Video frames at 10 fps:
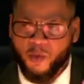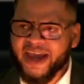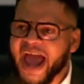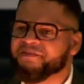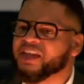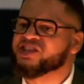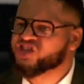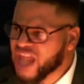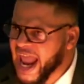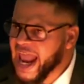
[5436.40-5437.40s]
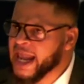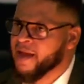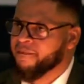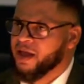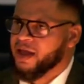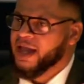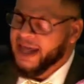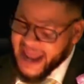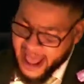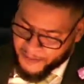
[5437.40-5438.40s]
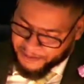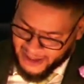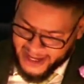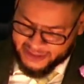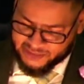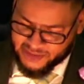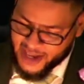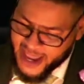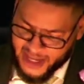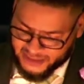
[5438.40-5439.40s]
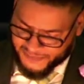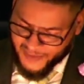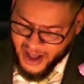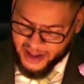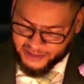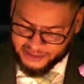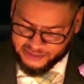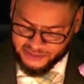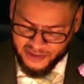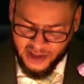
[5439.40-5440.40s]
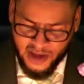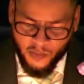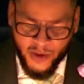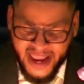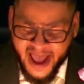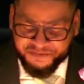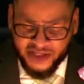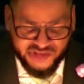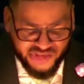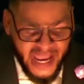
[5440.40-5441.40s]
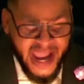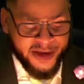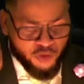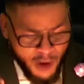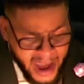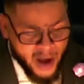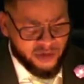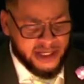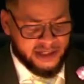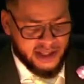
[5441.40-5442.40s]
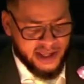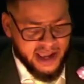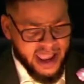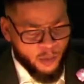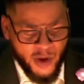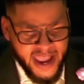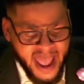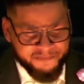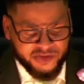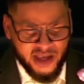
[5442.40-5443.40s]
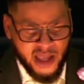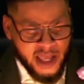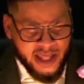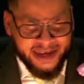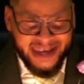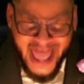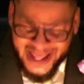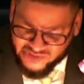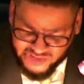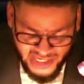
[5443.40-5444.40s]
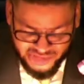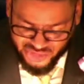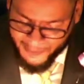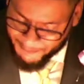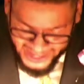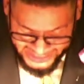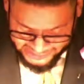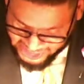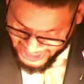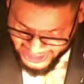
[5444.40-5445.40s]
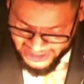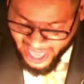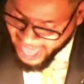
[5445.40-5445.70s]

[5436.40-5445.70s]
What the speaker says: We have to stay in our place as fathers. We have to stay grounded, and we have to not just maintain